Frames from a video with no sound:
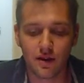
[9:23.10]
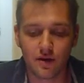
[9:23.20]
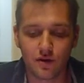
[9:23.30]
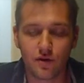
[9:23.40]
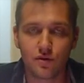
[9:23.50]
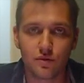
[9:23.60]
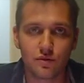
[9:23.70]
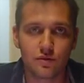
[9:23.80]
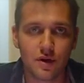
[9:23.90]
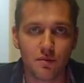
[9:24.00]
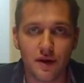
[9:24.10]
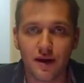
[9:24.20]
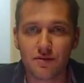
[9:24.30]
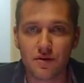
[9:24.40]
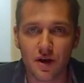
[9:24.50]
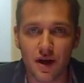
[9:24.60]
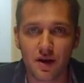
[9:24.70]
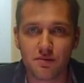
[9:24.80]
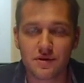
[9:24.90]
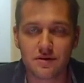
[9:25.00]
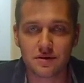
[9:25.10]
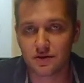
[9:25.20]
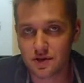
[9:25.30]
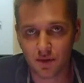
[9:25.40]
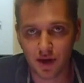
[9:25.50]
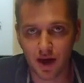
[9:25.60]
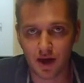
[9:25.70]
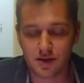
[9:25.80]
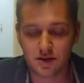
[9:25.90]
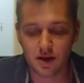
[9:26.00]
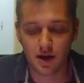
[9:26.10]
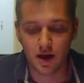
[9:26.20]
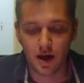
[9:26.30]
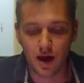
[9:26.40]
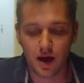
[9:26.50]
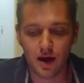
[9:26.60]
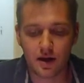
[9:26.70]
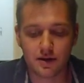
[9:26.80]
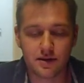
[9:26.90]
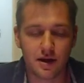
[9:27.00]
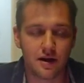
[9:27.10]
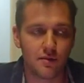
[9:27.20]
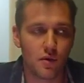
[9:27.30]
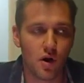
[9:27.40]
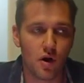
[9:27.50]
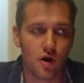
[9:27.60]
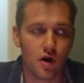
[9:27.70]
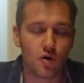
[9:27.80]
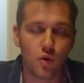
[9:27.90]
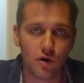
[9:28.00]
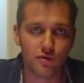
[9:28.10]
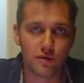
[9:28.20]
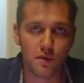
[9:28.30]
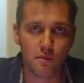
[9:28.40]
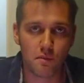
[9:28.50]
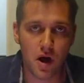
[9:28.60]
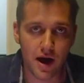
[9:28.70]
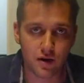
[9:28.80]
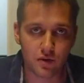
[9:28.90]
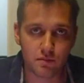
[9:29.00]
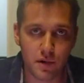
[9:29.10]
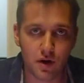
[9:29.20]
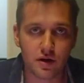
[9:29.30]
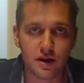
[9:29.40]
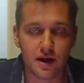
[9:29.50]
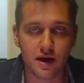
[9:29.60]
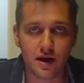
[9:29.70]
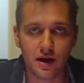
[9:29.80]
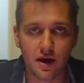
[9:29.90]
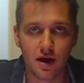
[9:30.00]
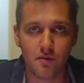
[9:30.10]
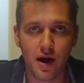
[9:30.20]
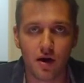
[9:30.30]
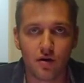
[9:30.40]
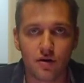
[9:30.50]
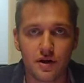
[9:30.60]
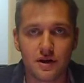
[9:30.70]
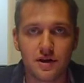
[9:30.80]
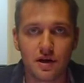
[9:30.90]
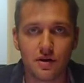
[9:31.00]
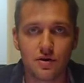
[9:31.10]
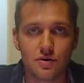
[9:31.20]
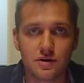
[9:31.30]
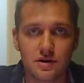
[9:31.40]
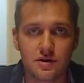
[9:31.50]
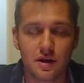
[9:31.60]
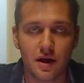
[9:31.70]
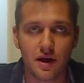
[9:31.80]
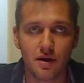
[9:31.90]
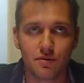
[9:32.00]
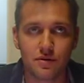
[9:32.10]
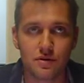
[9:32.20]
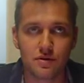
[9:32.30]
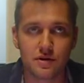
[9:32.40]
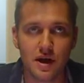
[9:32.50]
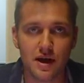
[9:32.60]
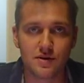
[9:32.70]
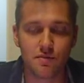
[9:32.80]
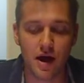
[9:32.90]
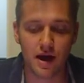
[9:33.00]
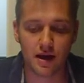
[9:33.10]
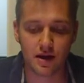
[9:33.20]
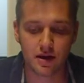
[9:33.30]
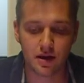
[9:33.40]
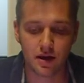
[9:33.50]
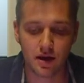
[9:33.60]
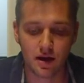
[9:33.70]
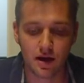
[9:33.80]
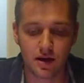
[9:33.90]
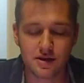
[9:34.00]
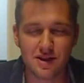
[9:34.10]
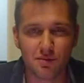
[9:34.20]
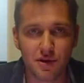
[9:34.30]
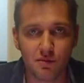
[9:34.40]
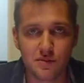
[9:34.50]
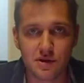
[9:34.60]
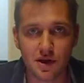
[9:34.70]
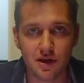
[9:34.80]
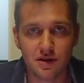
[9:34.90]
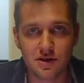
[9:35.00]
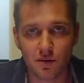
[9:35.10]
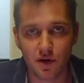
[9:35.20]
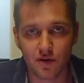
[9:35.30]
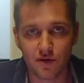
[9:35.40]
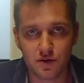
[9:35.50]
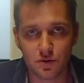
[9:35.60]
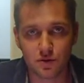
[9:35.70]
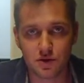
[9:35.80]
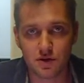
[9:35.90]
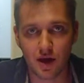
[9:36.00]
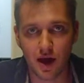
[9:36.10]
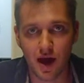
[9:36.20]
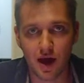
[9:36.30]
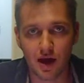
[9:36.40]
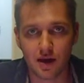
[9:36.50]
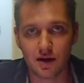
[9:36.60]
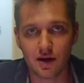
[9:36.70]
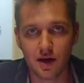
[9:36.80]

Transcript: They'll complain of cramps or stomach aches. And a quote from the Mayo Clinic about creatine use is that it produced asthmatic symptoms in some individuals that had